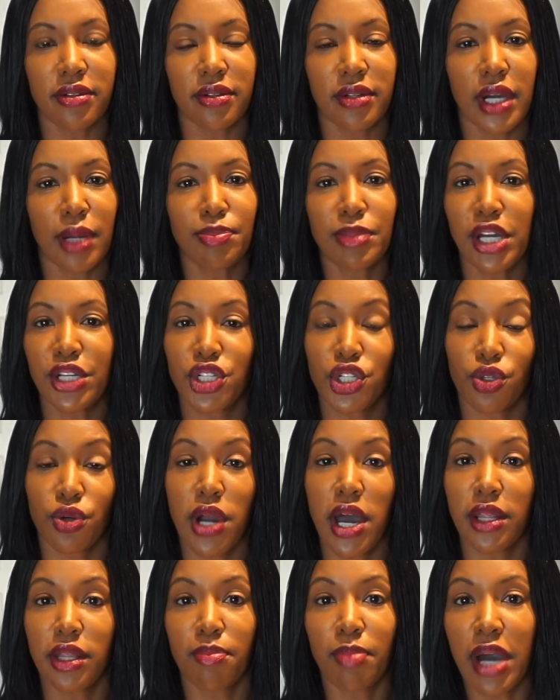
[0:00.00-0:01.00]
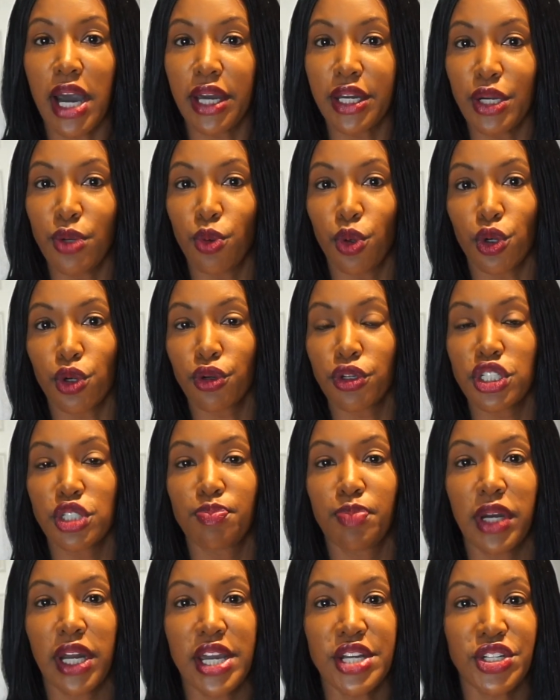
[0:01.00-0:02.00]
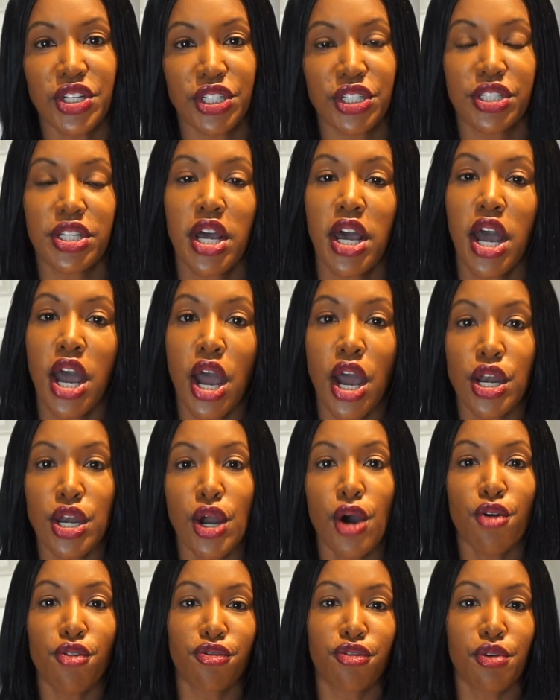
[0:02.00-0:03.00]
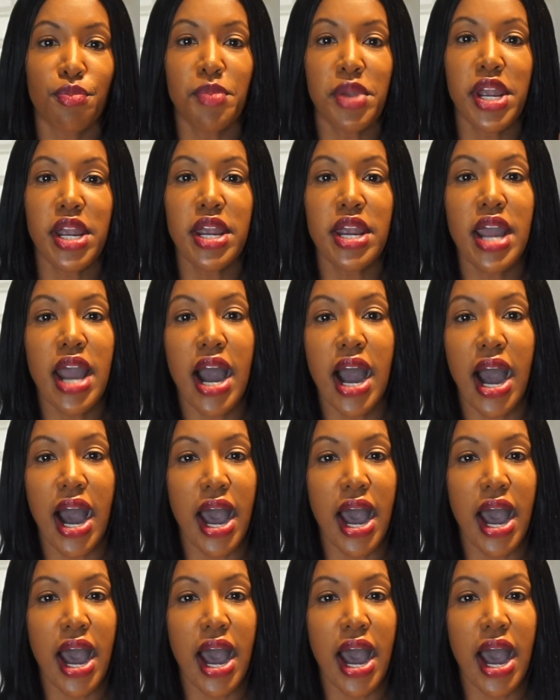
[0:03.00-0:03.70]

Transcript: I'm not sure how the body works, but I just know for me,